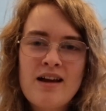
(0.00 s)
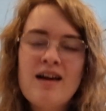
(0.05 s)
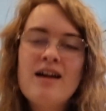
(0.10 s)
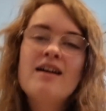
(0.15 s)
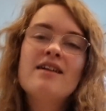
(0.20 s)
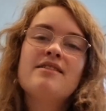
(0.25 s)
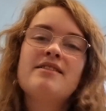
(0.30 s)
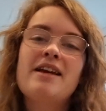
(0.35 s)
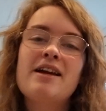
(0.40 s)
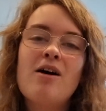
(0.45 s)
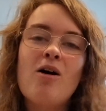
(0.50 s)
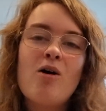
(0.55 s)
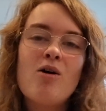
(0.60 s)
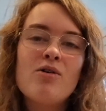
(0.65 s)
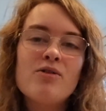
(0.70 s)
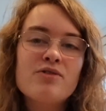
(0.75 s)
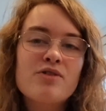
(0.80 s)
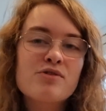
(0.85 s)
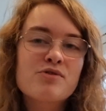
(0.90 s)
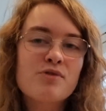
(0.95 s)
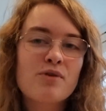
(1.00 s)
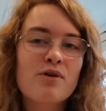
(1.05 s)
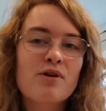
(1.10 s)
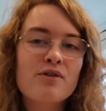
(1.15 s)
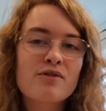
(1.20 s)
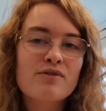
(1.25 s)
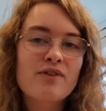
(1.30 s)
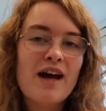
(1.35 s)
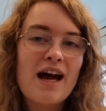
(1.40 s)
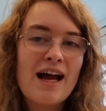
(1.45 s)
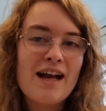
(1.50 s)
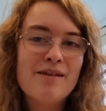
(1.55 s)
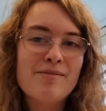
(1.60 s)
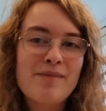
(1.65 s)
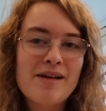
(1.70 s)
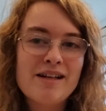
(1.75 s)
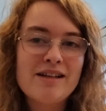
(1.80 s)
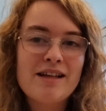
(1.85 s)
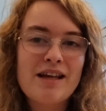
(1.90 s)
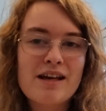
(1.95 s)
they all deserve
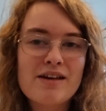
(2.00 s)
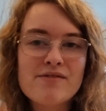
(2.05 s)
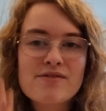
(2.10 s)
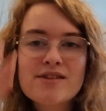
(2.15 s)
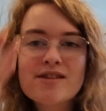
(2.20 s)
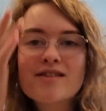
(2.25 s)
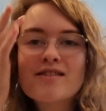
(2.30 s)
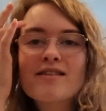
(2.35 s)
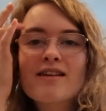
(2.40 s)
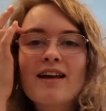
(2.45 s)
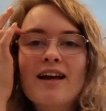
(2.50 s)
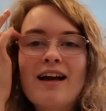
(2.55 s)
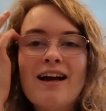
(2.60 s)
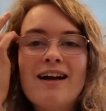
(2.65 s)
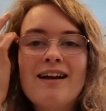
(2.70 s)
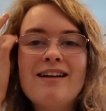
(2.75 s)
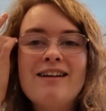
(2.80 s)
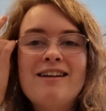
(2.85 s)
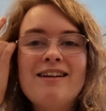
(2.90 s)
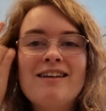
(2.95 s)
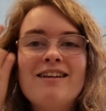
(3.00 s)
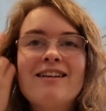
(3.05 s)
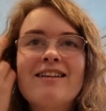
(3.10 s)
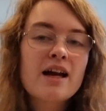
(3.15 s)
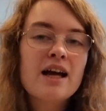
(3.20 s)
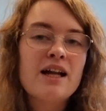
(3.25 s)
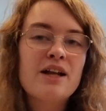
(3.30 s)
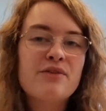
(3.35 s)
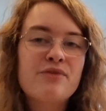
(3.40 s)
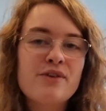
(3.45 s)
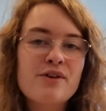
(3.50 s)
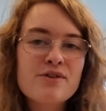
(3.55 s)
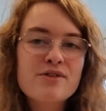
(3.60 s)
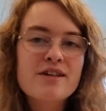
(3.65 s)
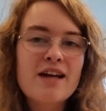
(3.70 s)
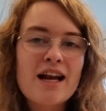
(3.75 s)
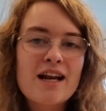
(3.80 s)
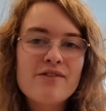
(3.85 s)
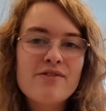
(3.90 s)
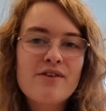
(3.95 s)
handmade gifts, and it feels
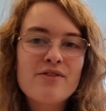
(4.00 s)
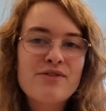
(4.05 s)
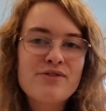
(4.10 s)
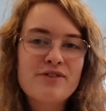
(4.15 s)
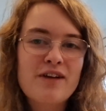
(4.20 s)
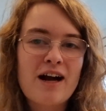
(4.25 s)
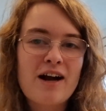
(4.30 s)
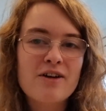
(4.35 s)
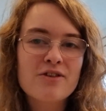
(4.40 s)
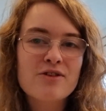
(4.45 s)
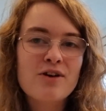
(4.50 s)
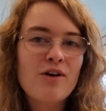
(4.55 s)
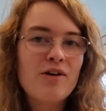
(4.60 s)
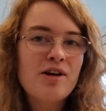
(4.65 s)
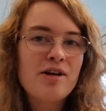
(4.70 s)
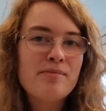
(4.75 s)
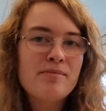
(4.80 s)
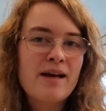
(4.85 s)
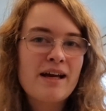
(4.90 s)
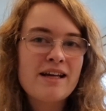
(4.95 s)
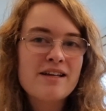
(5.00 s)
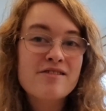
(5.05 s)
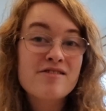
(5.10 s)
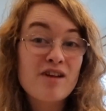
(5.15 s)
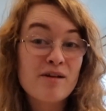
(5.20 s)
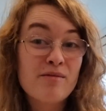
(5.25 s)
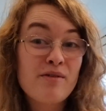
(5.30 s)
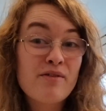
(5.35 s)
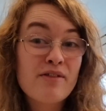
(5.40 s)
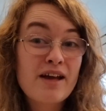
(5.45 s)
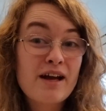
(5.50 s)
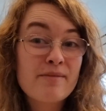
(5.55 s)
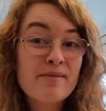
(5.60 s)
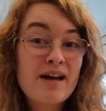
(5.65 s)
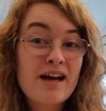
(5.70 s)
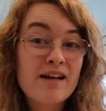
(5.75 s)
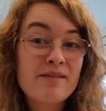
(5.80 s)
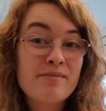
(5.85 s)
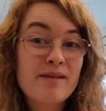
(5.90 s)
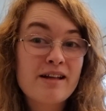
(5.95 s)
kind of unfair to only make some of them
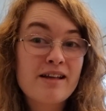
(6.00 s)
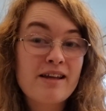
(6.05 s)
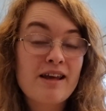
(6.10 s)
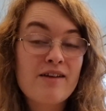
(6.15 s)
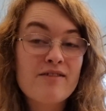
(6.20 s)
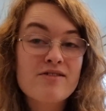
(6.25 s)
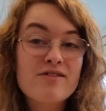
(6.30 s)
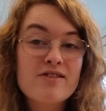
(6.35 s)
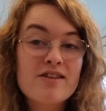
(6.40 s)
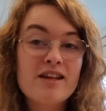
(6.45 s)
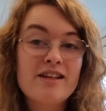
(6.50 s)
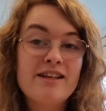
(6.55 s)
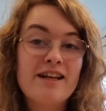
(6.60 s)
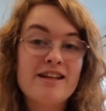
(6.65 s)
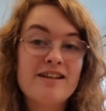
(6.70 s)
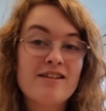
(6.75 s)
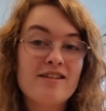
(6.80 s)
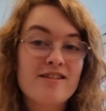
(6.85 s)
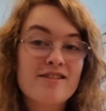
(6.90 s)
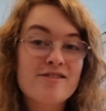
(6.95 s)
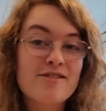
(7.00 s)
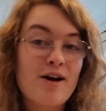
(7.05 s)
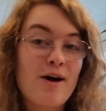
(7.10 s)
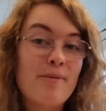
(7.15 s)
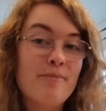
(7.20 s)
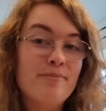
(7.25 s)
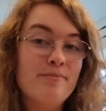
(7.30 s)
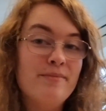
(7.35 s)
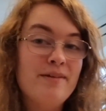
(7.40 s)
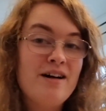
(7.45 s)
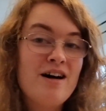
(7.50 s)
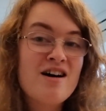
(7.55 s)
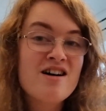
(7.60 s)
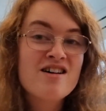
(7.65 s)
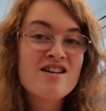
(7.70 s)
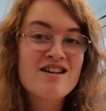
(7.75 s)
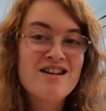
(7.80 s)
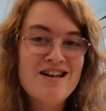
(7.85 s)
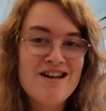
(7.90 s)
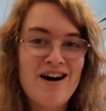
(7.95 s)
handmade gifts and then some
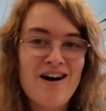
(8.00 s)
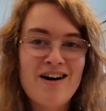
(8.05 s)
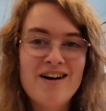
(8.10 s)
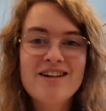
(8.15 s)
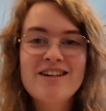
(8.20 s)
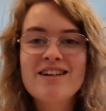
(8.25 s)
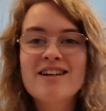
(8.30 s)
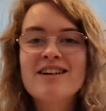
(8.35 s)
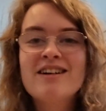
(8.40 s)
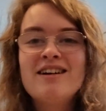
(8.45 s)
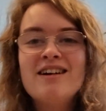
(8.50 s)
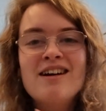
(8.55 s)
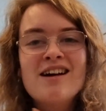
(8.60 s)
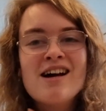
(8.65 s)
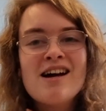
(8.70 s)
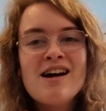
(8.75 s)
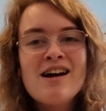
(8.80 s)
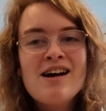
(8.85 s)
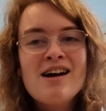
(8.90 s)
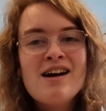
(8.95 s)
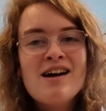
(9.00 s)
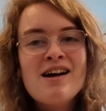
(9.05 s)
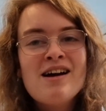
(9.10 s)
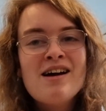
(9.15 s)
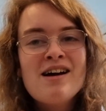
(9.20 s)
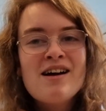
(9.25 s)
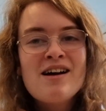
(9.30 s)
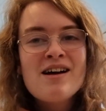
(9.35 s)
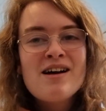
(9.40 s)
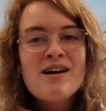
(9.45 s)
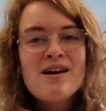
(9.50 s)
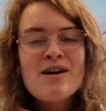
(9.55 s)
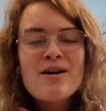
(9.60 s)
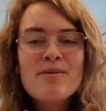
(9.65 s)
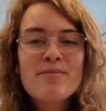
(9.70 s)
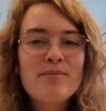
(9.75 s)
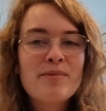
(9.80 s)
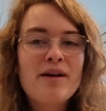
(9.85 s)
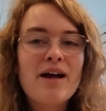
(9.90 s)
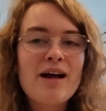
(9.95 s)
not.
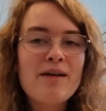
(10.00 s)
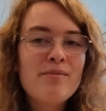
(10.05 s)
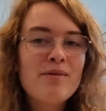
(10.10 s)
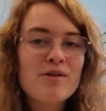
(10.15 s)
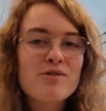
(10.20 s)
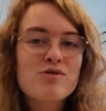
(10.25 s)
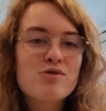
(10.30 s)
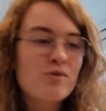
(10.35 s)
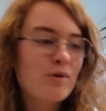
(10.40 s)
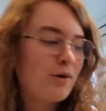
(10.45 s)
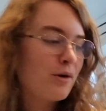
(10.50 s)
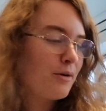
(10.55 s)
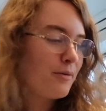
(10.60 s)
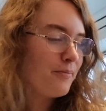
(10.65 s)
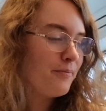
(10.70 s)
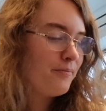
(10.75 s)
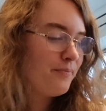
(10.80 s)
But I'm not sure.